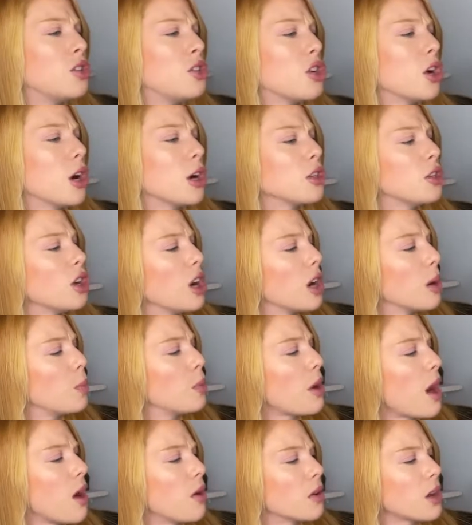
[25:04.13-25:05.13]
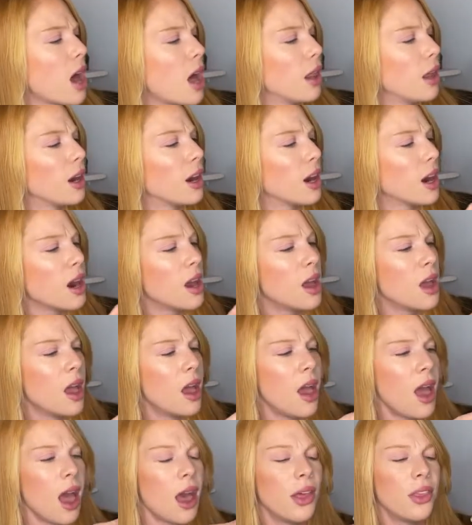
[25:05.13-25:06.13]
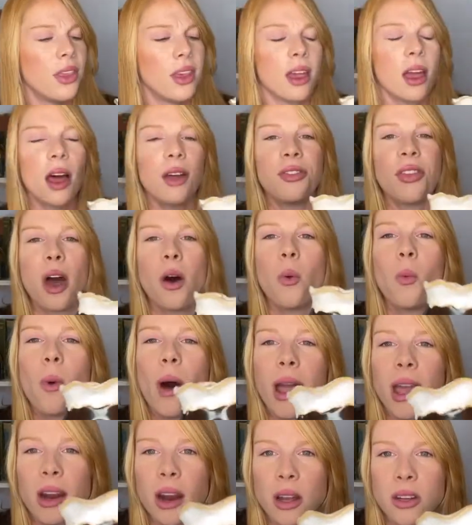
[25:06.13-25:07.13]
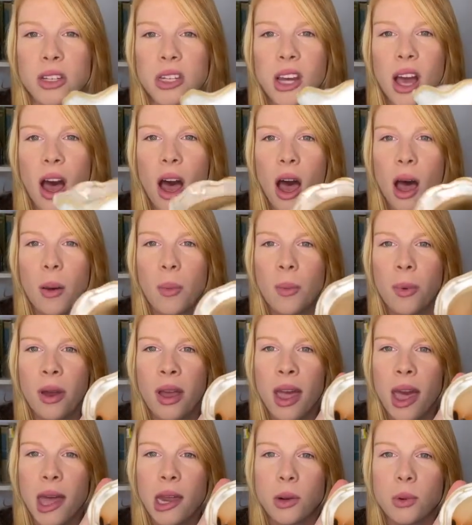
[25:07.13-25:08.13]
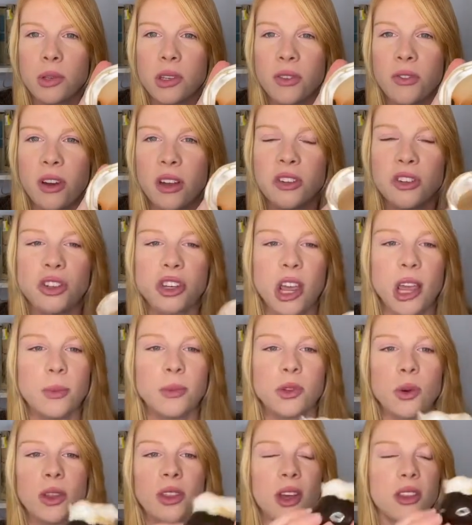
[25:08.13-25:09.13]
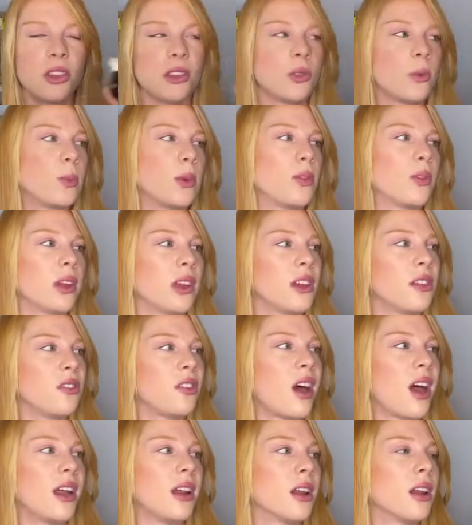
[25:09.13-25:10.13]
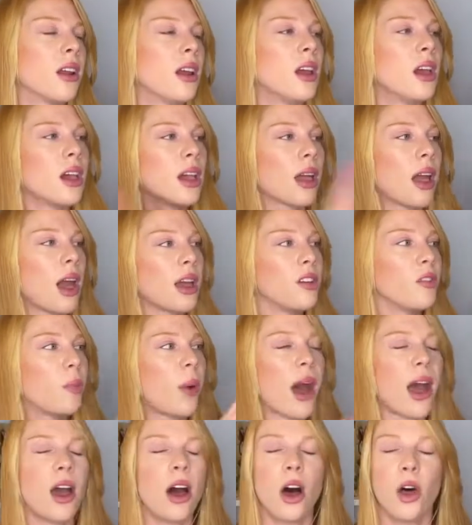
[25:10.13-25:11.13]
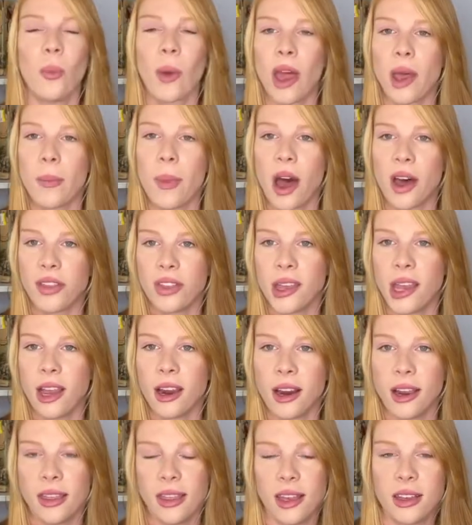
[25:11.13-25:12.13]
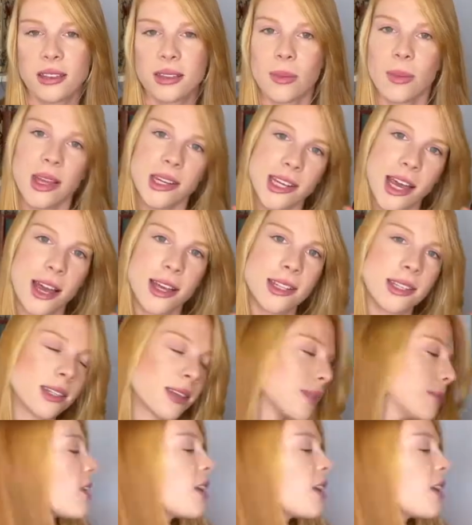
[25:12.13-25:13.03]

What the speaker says: dark, dark brown color and then got that white on top, and it was a fun shape. So I thought this would be really fun, kind of buy all my apothecary things on my desk.